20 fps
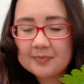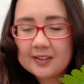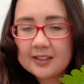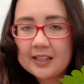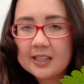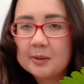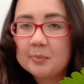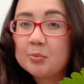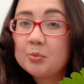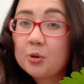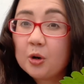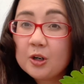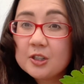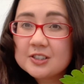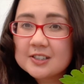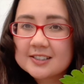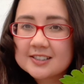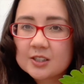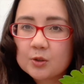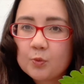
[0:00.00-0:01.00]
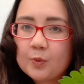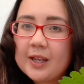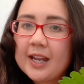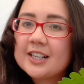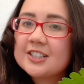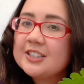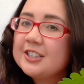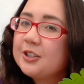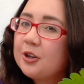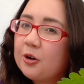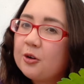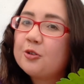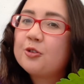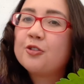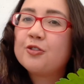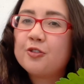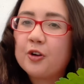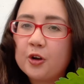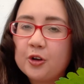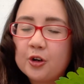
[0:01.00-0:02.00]
in a process that we actually call
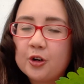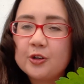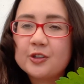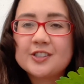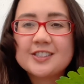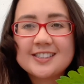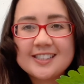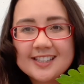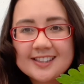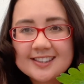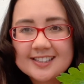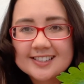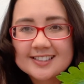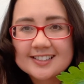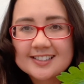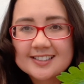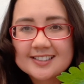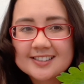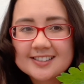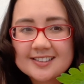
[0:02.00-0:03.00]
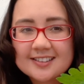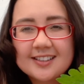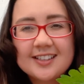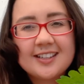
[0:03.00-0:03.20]
photosynthesis.